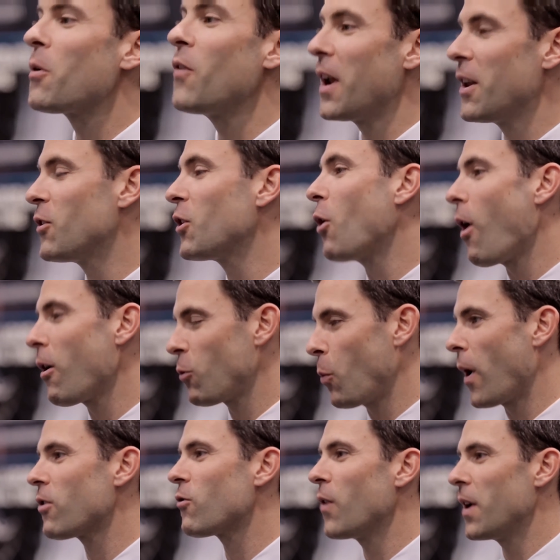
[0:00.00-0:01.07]
provided the
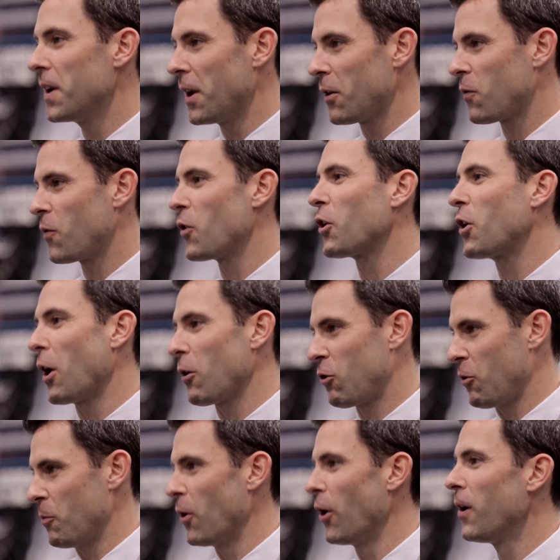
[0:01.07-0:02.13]
cost-wise readiness for the
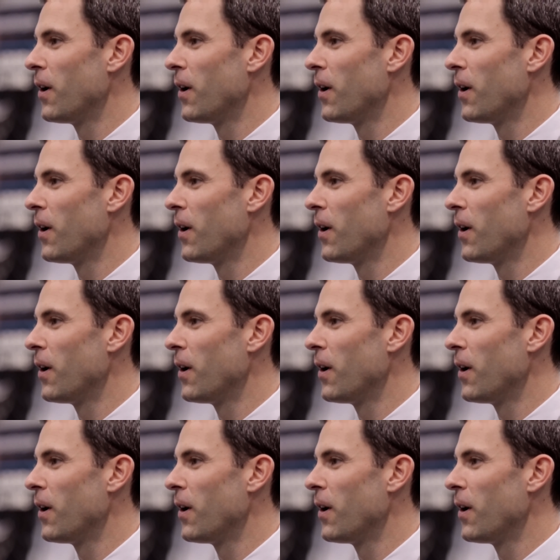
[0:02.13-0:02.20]
customer,